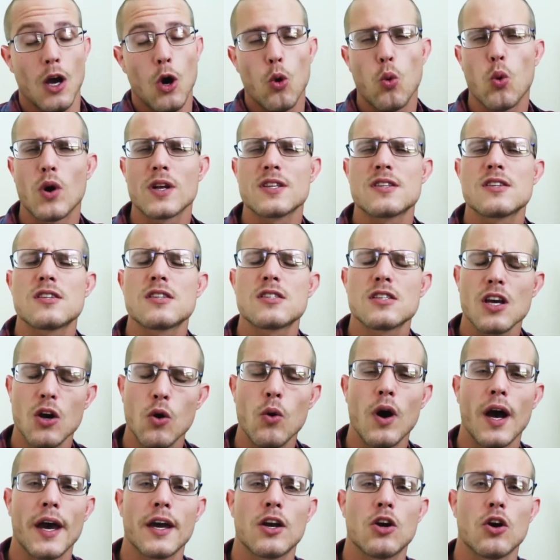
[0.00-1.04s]
One so
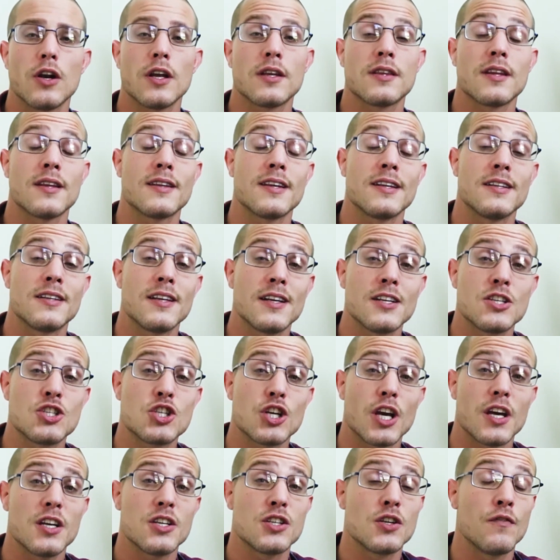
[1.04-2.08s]
iconic that they didn't
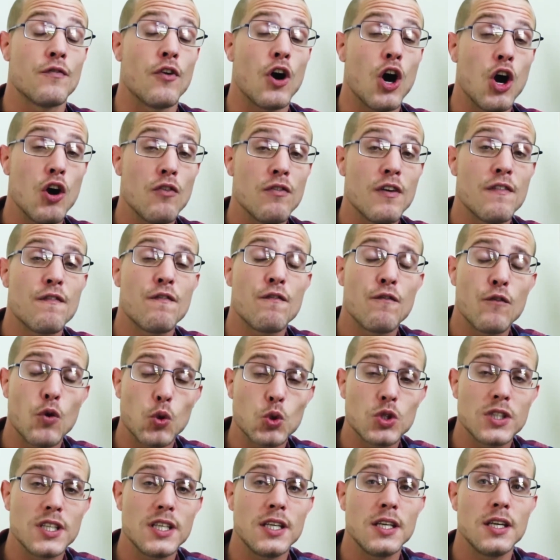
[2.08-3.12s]
change it for over
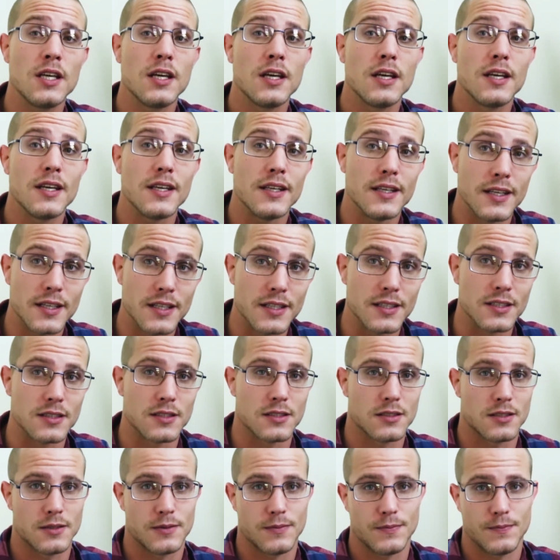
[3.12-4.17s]
40
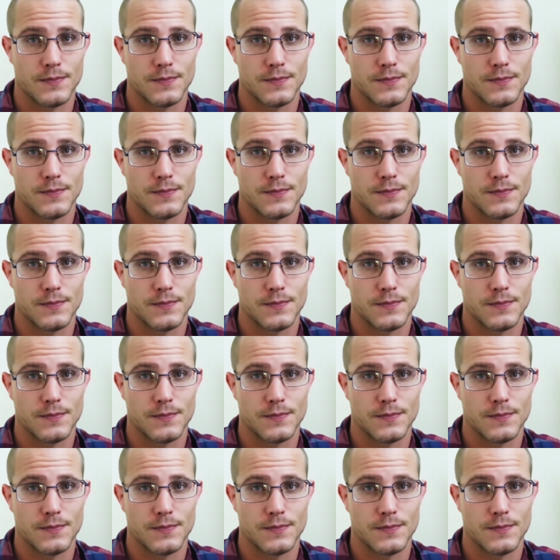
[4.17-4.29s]
years.